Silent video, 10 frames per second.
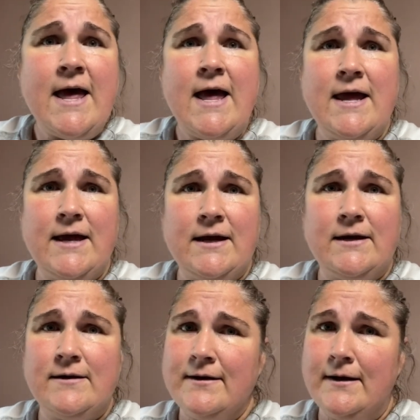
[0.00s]

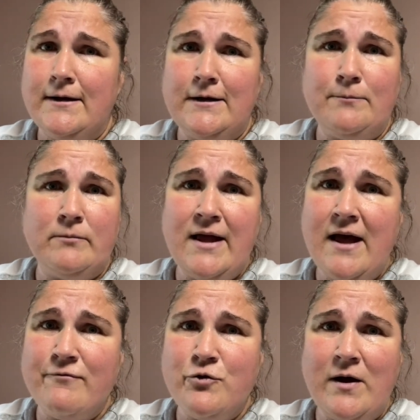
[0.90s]
And um, yeah,
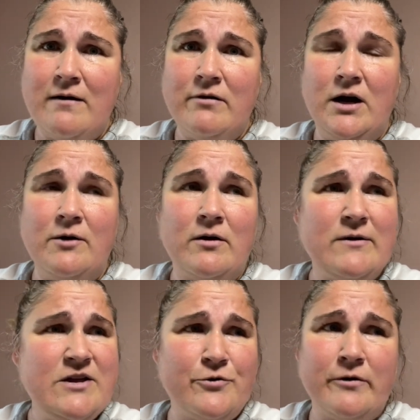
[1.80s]
if you have a
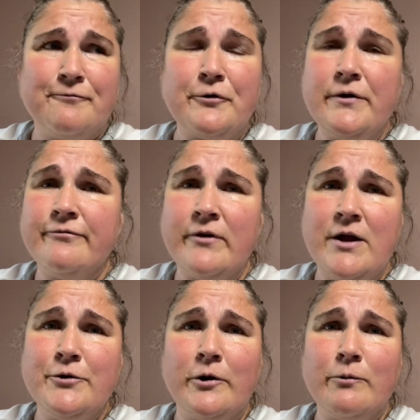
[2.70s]
either a furry
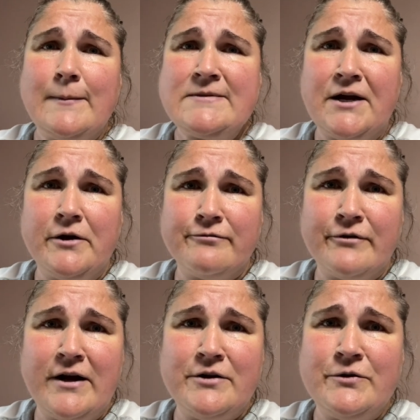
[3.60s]
friend or a reptile
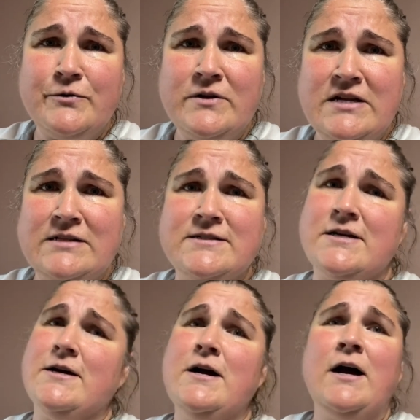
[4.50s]
friend who needs
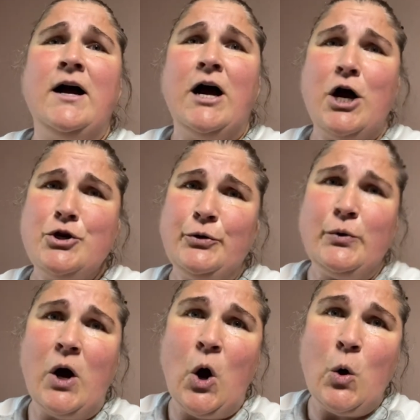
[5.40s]
a, a new
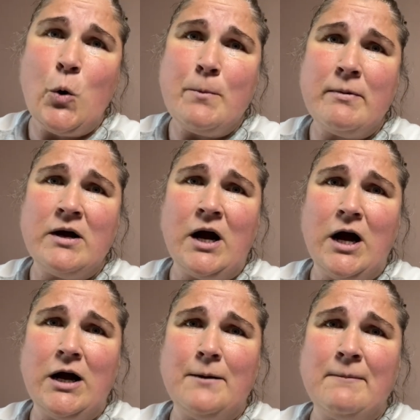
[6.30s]
home,
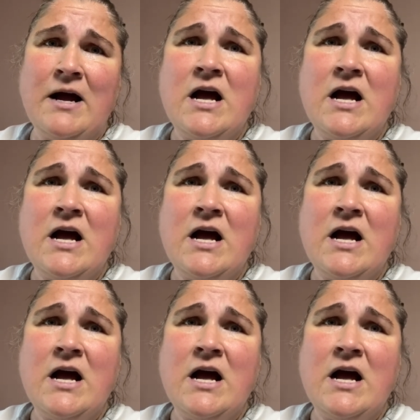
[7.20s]
um,